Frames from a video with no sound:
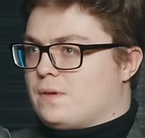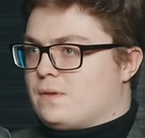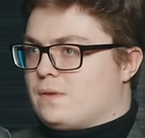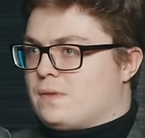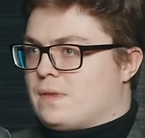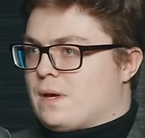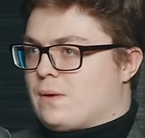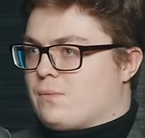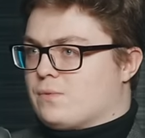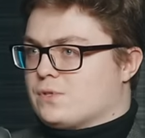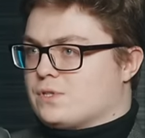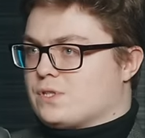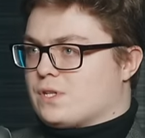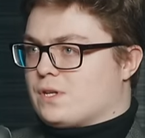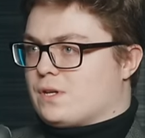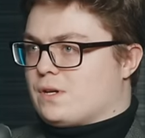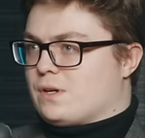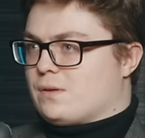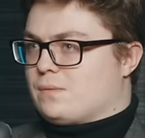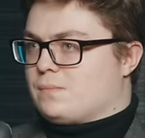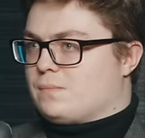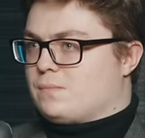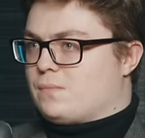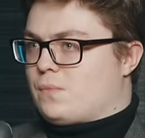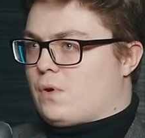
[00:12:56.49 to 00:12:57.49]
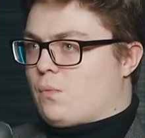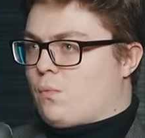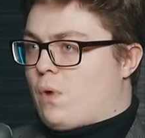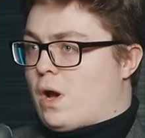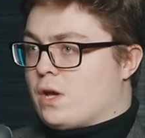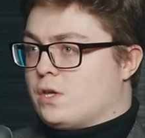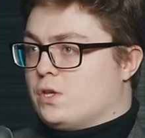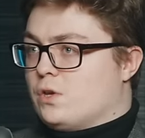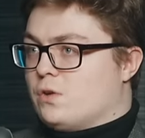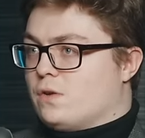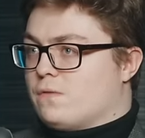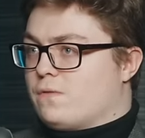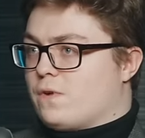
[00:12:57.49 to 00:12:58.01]
there was a
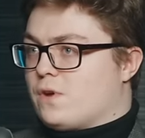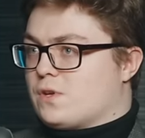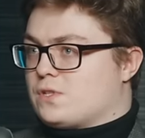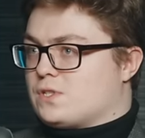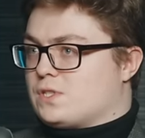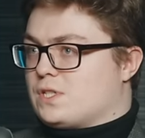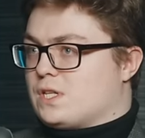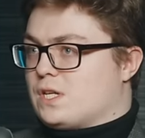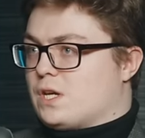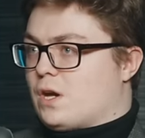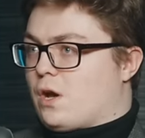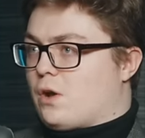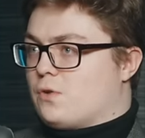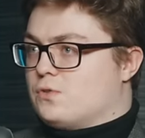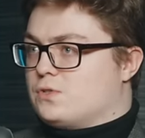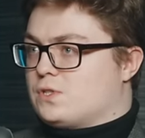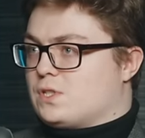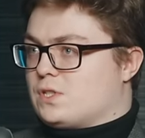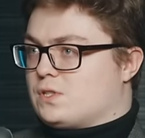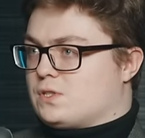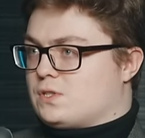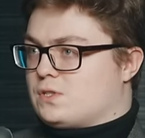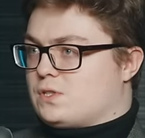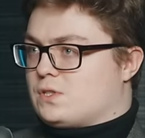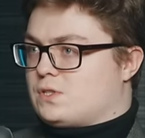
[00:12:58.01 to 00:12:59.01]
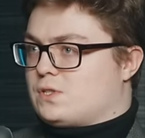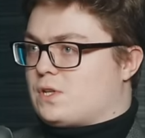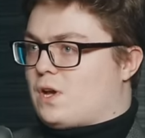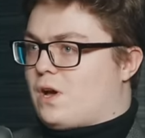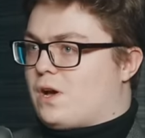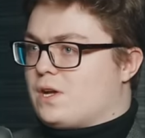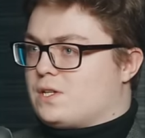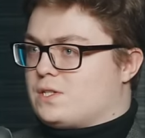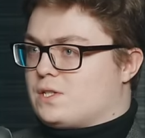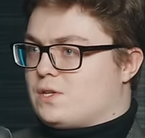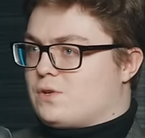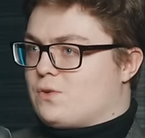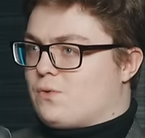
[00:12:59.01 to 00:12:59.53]
university hosted a
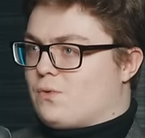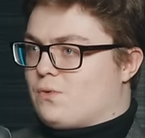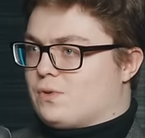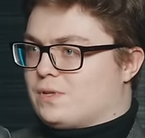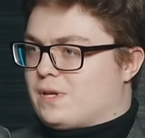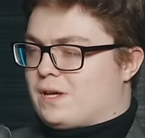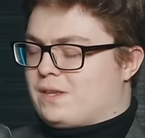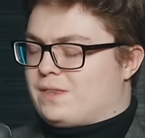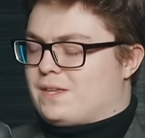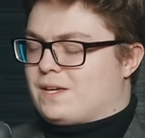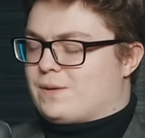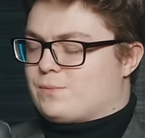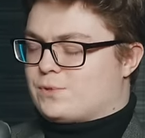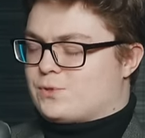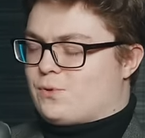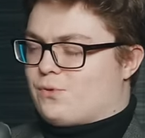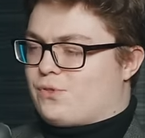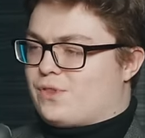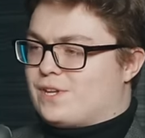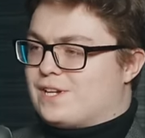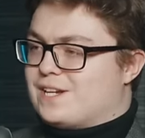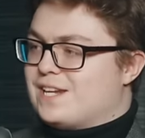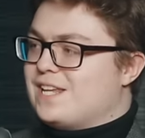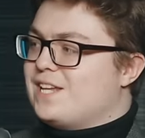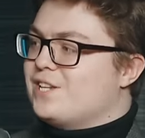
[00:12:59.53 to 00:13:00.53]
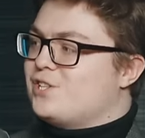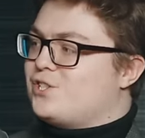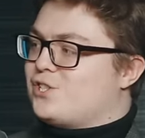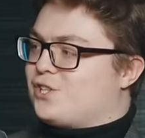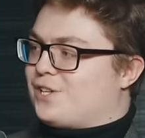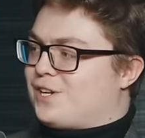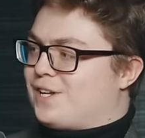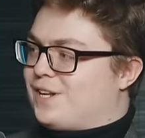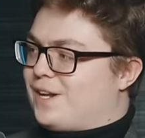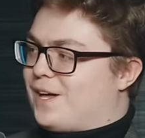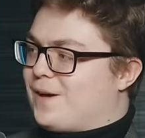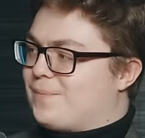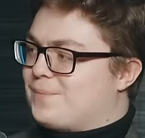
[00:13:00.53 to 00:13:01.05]
society called, I think it was called the Nietzsche
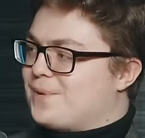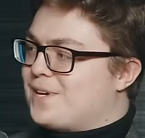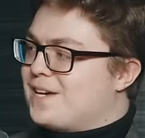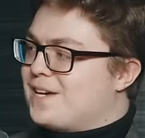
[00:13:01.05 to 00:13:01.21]
Club,